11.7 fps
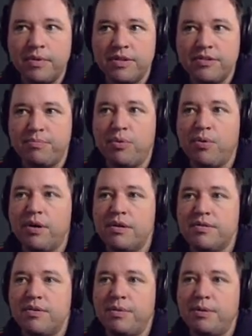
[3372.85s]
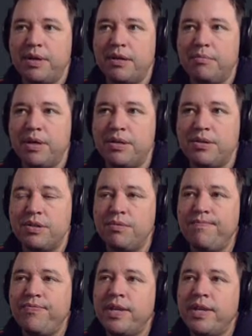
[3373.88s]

support. So I'm going to pick Ubuntu.